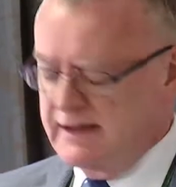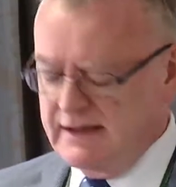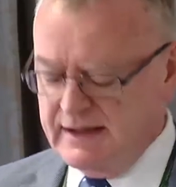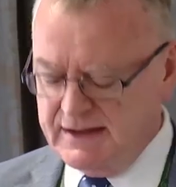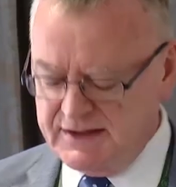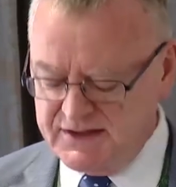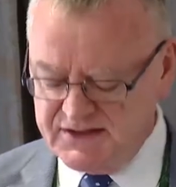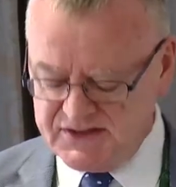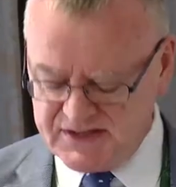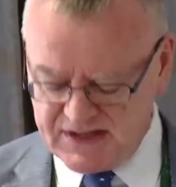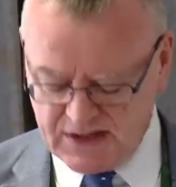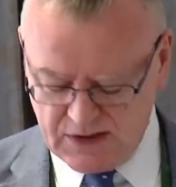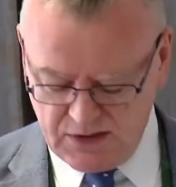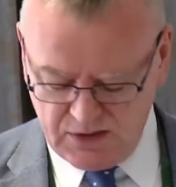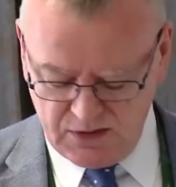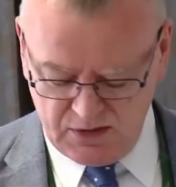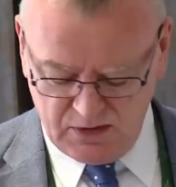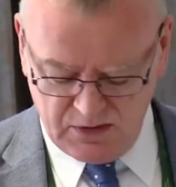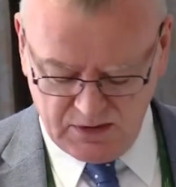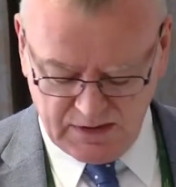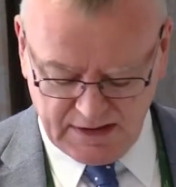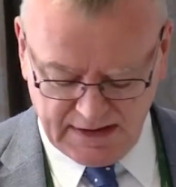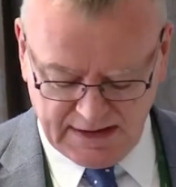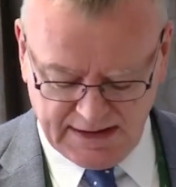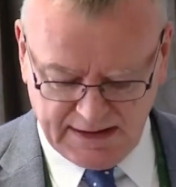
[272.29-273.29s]
And so
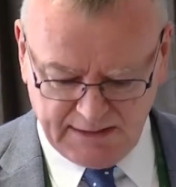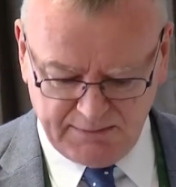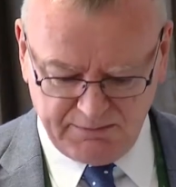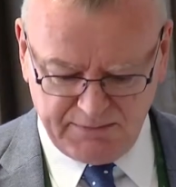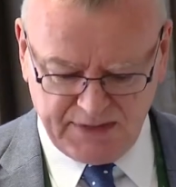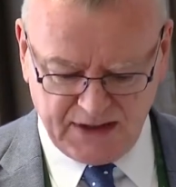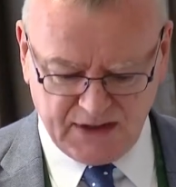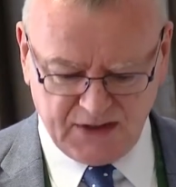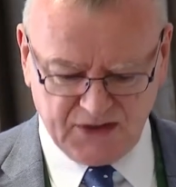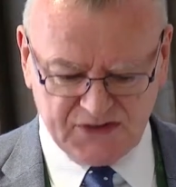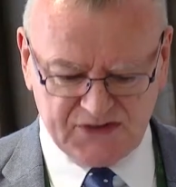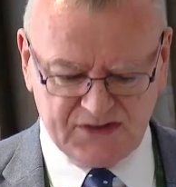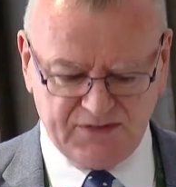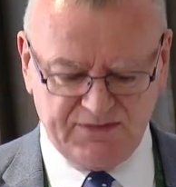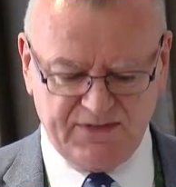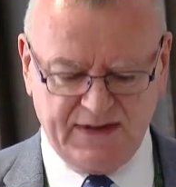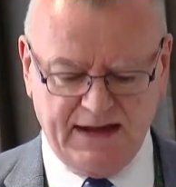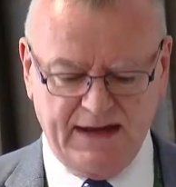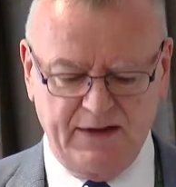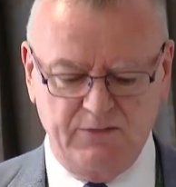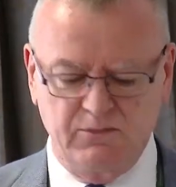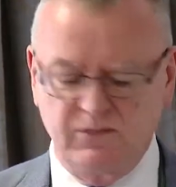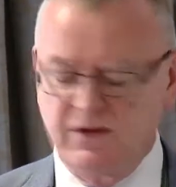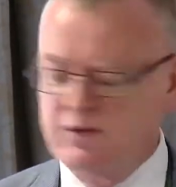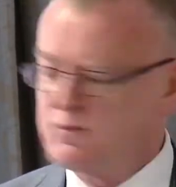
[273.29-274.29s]
because of
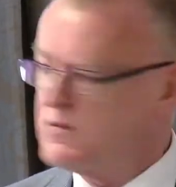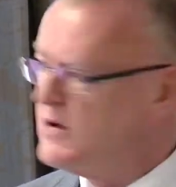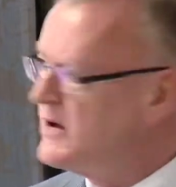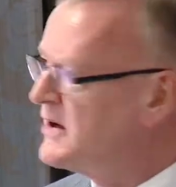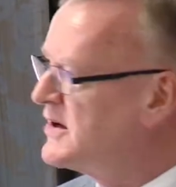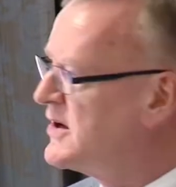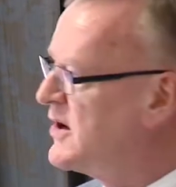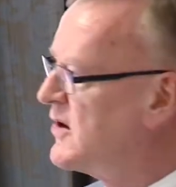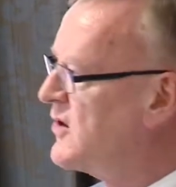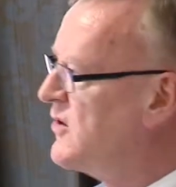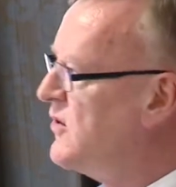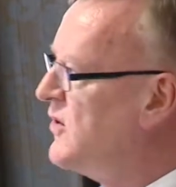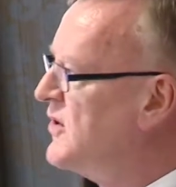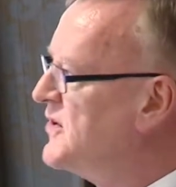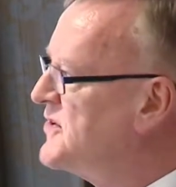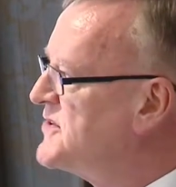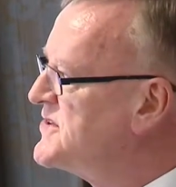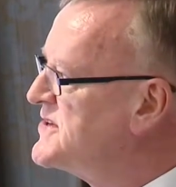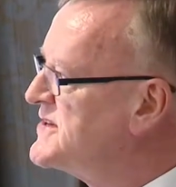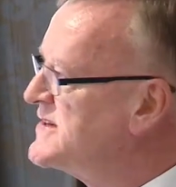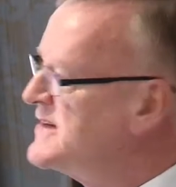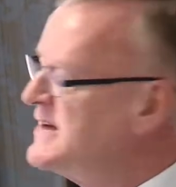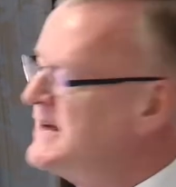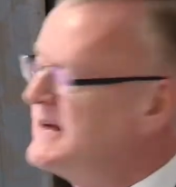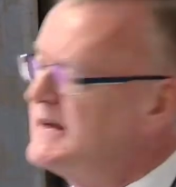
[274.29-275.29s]
that, we work
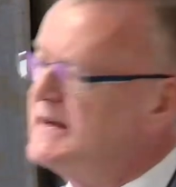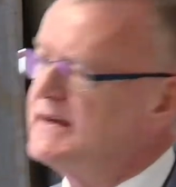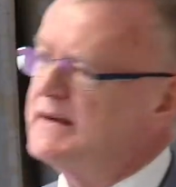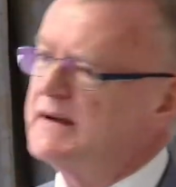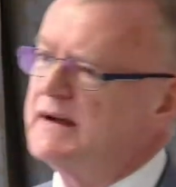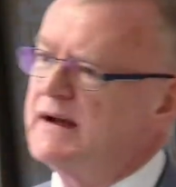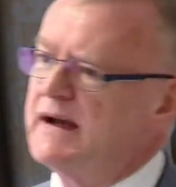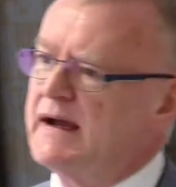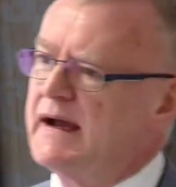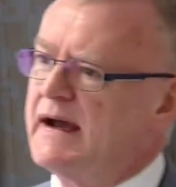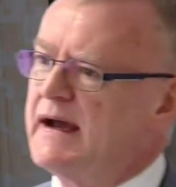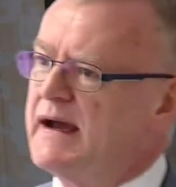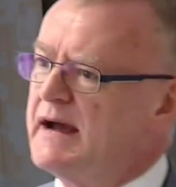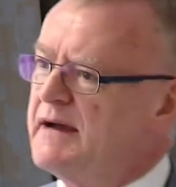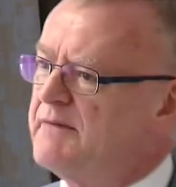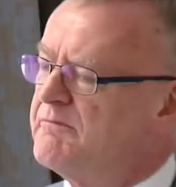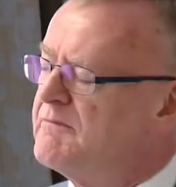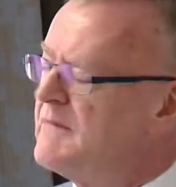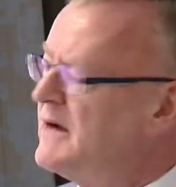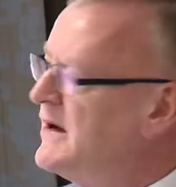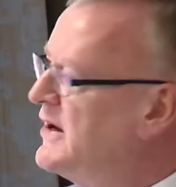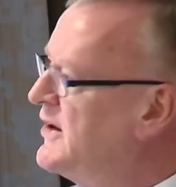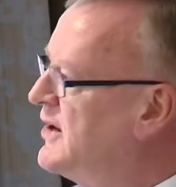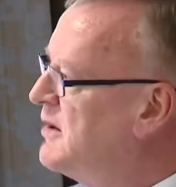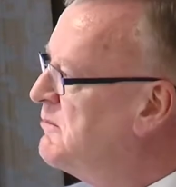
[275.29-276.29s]
across
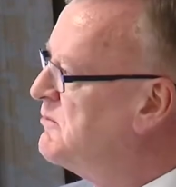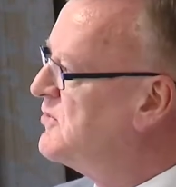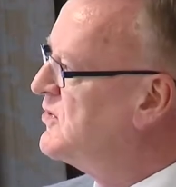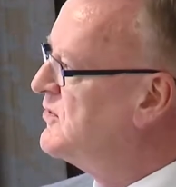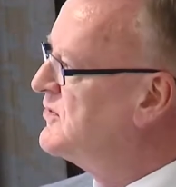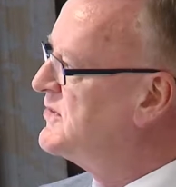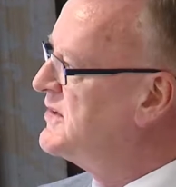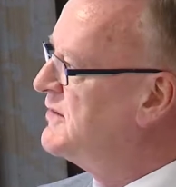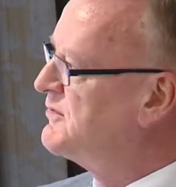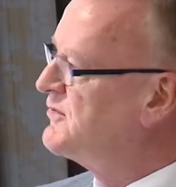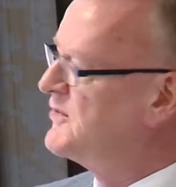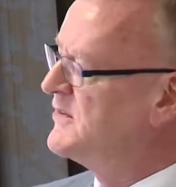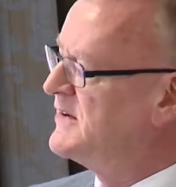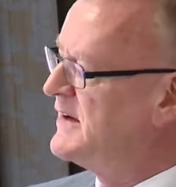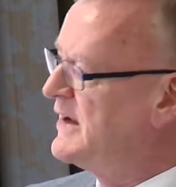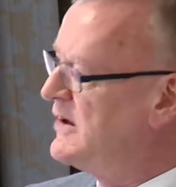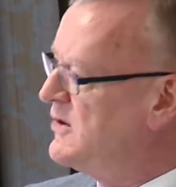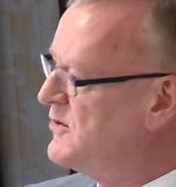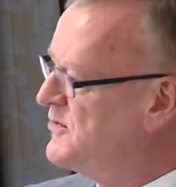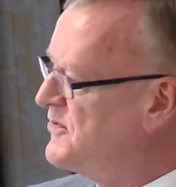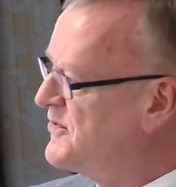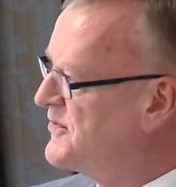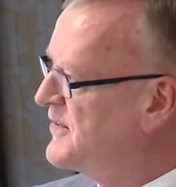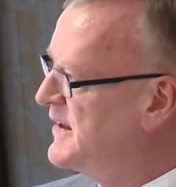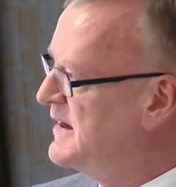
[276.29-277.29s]
a number of different
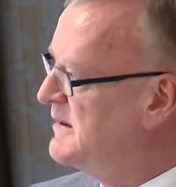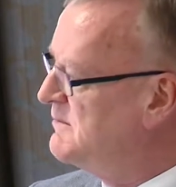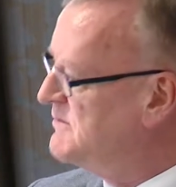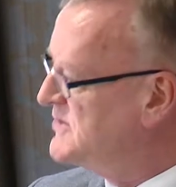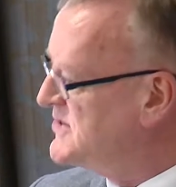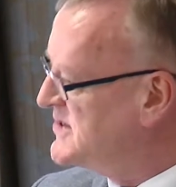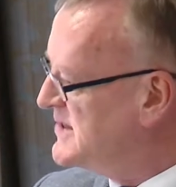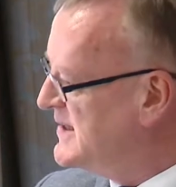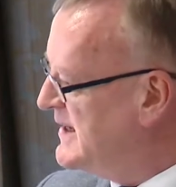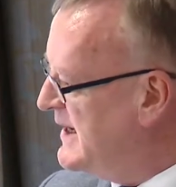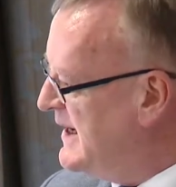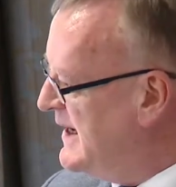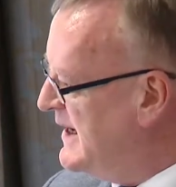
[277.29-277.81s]
health themes,